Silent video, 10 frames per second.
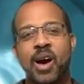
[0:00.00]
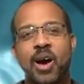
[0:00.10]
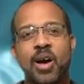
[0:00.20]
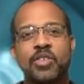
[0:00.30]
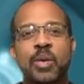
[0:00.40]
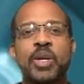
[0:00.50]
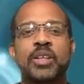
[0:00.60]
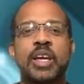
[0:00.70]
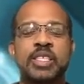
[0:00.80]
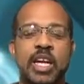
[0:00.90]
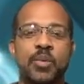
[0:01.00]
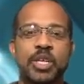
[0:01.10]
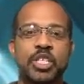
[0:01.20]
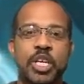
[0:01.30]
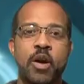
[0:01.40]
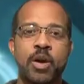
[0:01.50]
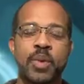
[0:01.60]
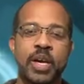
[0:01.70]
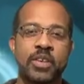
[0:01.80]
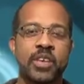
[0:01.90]
on some of the things that I'll be sharing,
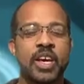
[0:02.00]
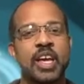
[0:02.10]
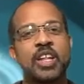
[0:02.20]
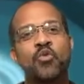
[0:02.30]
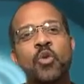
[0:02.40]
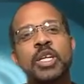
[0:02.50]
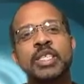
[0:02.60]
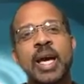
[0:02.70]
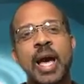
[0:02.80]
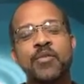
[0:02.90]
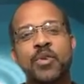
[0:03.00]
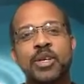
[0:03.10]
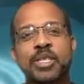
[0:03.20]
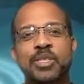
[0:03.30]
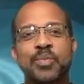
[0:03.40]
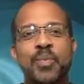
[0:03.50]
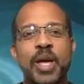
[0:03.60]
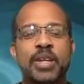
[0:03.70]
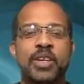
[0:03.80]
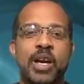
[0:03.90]
because it's really time for us as
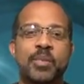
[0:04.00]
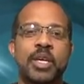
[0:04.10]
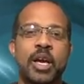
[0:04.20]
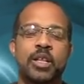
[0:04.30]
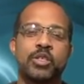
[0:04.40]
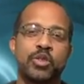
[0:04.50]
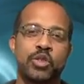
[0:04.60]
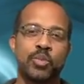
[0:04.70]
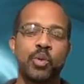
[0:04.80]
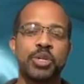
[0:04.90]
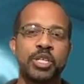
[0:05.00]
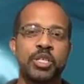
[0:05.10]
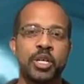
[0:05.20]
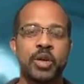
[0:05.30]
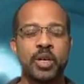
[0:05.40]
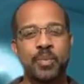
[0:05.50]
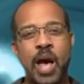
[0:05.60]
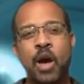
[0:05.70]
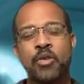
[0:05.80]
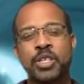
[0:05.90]
men to come together to support each other and
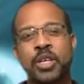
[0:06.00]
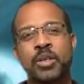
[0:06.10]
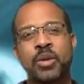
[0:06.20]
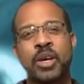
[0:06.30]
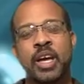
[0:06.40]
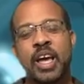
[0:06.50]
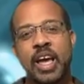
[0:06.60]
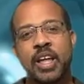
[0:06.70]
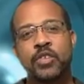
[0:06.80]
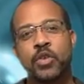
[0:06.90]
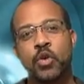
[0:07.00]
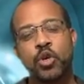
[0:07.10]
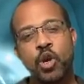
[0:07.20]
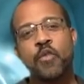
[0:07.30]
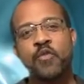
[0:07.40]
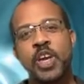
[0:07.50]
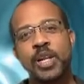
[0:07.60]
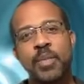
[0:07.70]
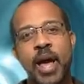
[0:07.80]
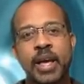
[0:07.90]
empower each other. And so your
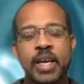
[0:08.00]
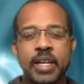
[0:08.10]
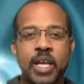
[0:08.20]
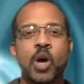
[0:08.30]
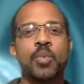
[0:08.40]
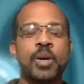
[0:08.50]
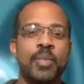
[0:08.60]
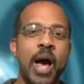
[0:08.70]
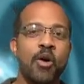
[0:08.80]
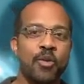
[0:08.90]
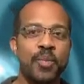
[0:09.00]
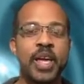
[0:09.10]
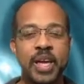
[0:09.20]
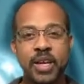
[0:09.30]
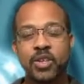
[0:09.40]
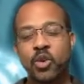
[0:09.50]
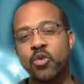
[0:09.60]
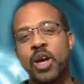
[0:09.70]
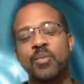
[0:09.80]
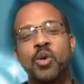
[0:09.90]
feedback can help empower me to
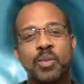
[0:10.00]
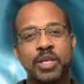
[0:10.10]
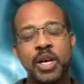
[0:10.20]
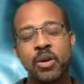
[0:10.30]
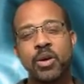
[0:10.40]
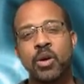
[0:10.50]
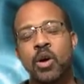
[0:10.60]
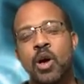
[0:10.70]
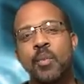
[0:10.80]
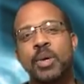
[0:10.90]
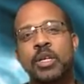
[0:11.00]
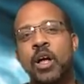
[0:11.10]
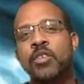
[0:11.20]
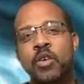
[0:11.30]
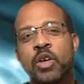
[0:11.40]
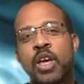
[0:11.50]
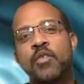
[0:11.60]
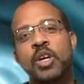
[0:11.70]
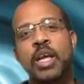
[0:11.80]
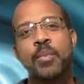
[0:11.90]
create more material, but it'll also
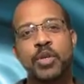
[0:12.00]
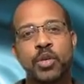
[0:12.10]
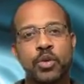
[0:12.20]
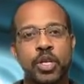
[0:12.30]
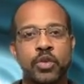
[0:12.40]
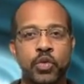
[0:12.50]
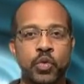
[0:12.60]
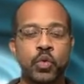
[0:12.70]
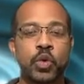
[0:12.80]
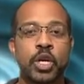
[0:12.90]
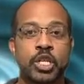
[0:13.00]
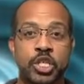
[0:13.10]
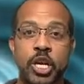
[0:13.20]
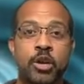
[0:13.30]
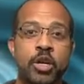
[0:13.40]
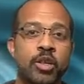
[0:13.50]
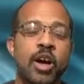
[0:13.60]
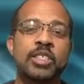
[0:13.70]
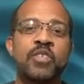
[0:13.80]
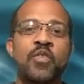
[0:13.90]
give you an opportunity to share your
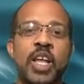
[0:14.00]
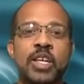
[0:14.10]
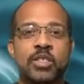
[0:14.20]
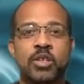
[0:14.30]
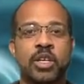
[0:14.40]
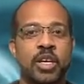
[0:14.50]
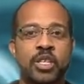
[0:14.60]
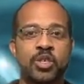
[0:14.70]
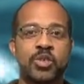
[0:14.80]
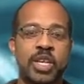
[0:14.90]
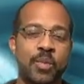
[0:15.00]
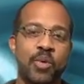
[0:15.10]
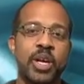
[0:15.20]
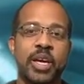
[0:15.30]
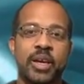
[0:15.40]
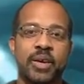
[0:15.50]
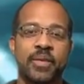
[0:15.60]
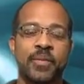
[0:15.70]
thoughts and feelings on the issues that I'm bringing,